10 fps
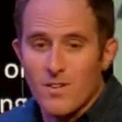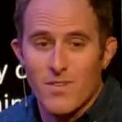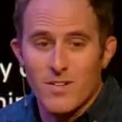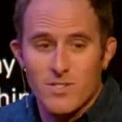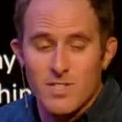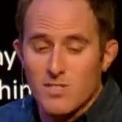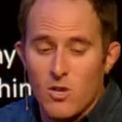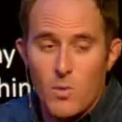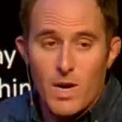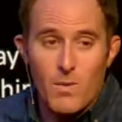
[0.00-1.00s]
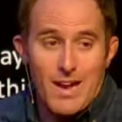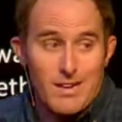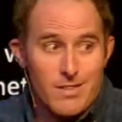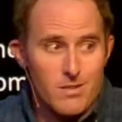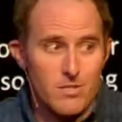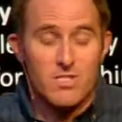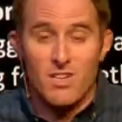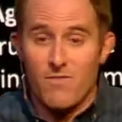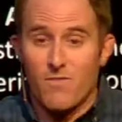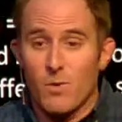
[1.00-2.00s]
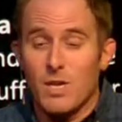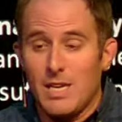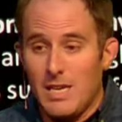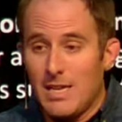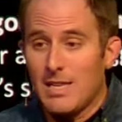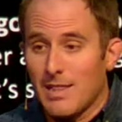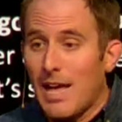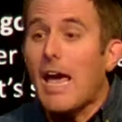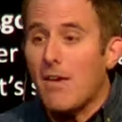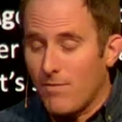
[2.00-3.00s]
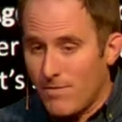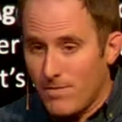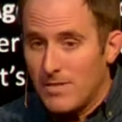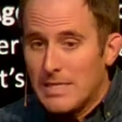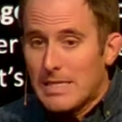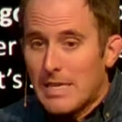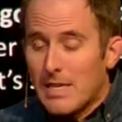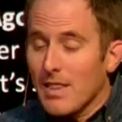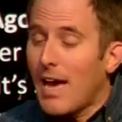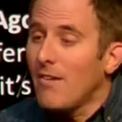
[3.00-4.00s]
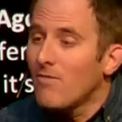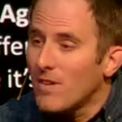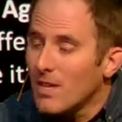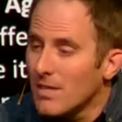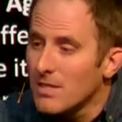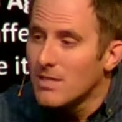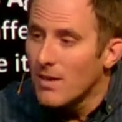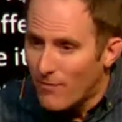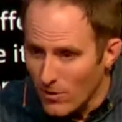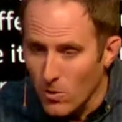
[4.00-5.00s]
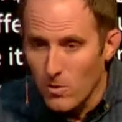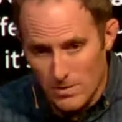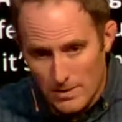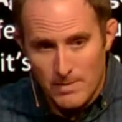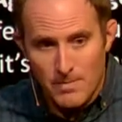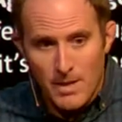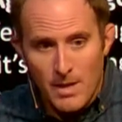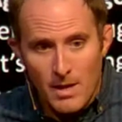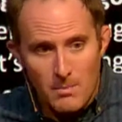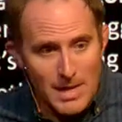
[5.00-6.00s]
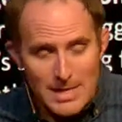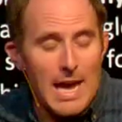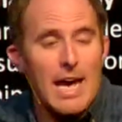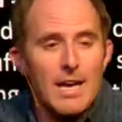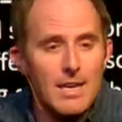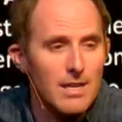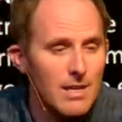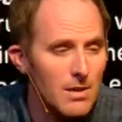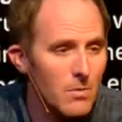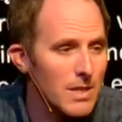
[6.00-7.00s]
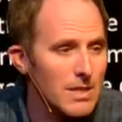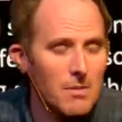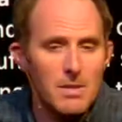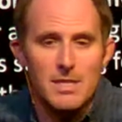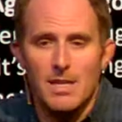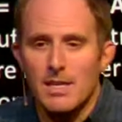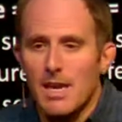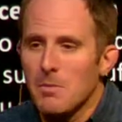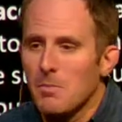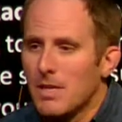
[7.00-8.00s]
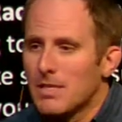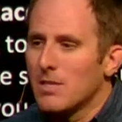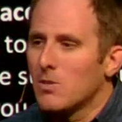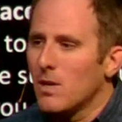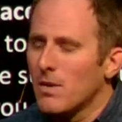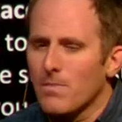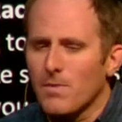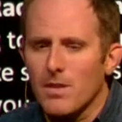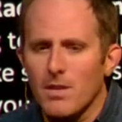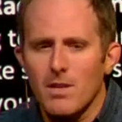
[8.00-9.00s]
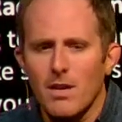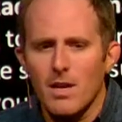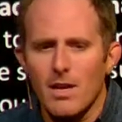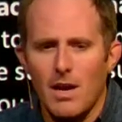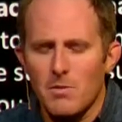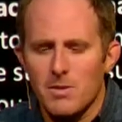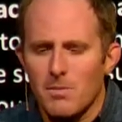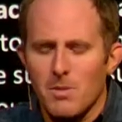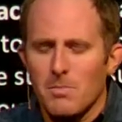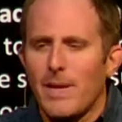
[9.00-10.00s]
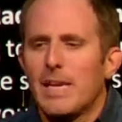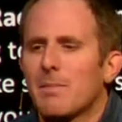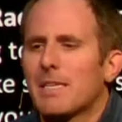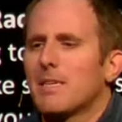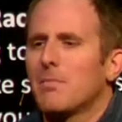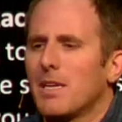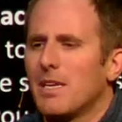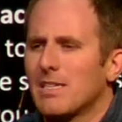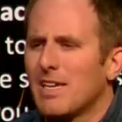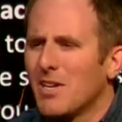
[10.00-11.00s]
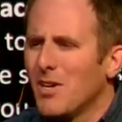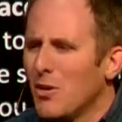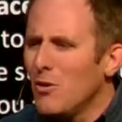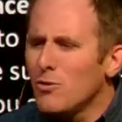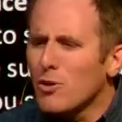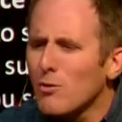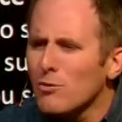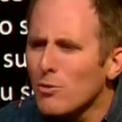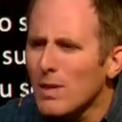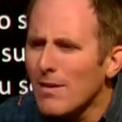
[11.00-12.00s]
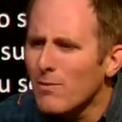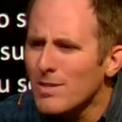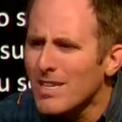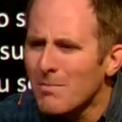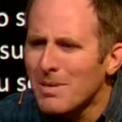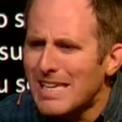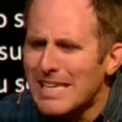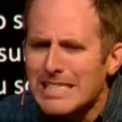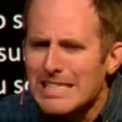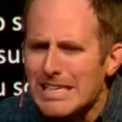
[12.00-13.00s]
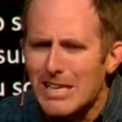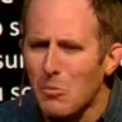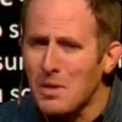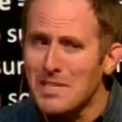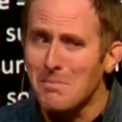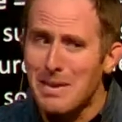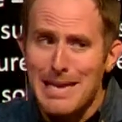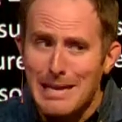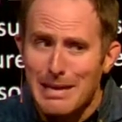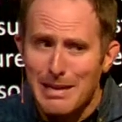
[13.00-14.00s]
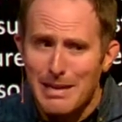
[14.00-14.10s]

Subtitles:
There's just no way around it. There's suffering in life. Life is difficult. My dad, one time he came to me and he said, Joel, I was up complaining about something. He's like, who told you life was going to be easy? It wasn't me.